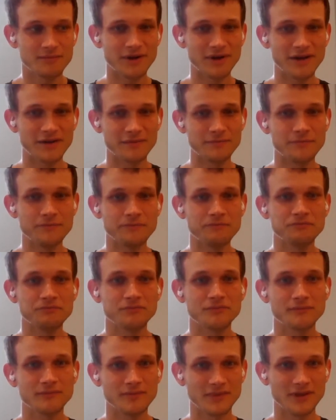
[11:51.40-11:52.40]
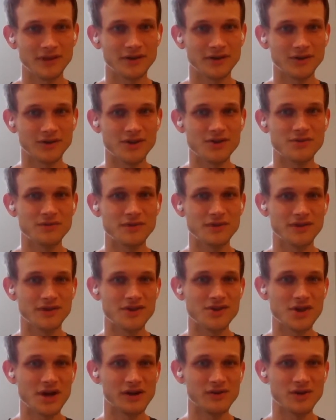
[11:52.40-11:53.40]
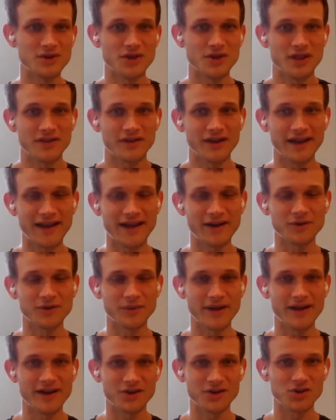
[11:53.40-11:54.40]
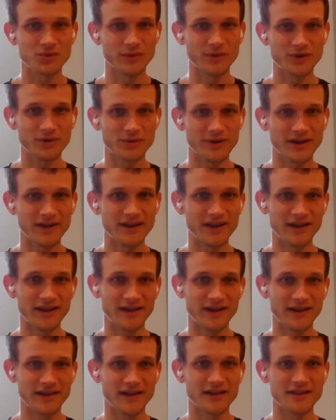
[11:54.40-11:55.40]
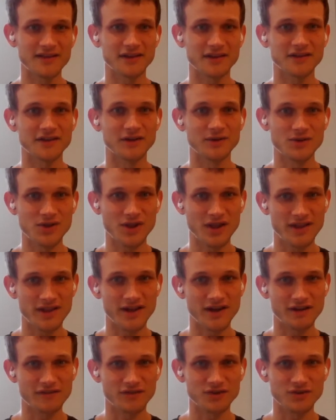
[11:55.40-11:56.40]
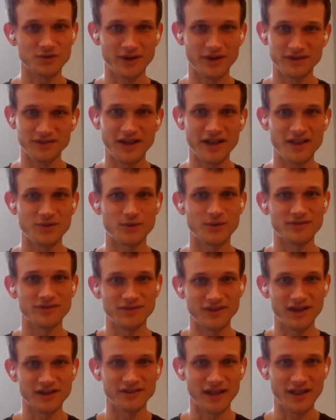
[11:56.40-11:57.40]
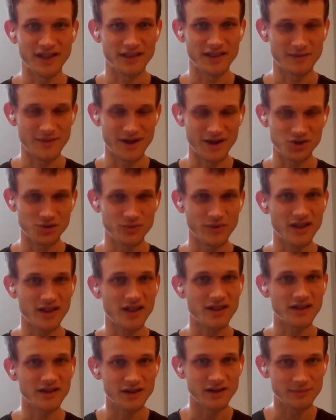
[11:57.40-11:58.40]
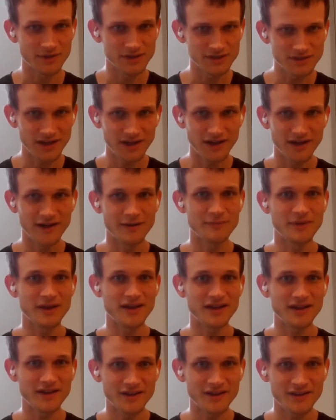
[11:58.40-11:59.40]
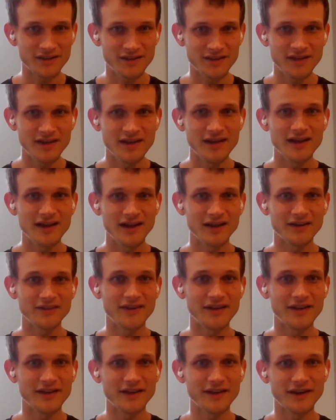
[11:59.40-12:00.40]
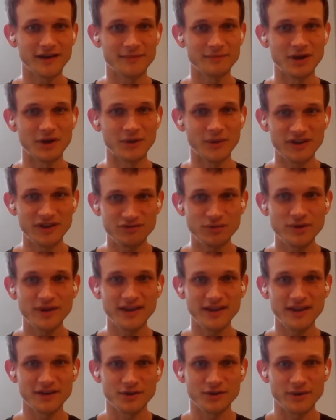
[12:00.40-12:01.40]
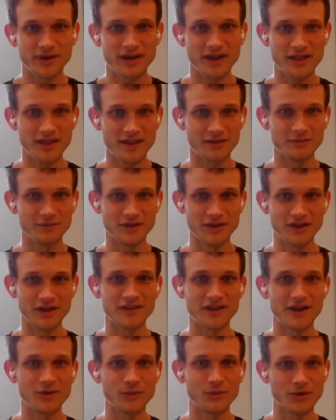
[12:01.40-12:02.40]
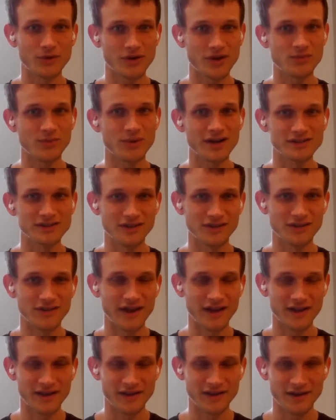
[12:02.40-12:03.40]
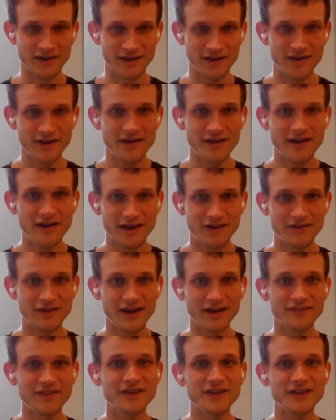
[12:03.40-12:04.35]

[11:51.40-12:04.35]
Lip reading: but the challenge is like, how do we actually create a technology stack for doing that sort of thing that's actually sustainable? And I think if we can create something that works well, then I